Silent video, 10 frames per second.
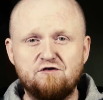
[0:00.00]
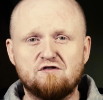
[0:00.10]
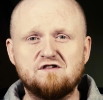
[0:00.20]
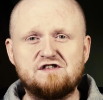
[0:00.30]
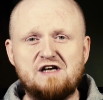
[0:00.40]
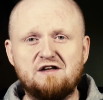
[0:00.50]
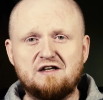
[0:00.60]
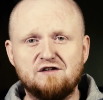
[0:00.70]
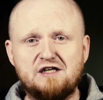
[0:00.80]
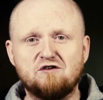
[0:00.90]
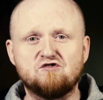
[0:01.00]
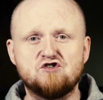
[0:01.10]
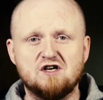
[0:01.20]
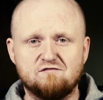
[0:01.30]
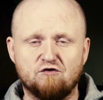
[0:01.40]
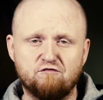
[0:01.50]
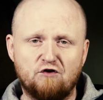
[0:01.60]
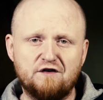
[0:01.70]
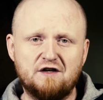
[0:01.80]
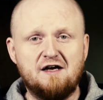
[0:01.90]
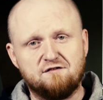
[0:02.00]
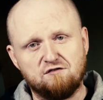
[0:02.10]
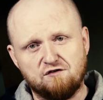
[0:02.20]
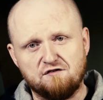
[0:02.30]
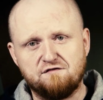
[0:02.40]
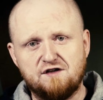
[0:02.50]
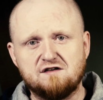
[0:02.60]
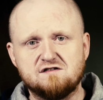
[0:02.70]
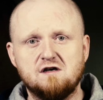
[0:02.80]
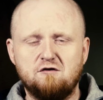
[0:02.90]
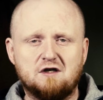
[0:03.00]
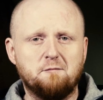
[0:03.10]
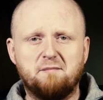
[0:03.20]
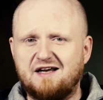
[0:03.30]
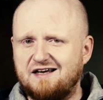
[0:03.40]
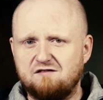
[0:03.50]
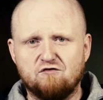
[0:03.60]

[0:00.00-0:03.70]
you're installing Linux just for fun and to learn things, you can pick any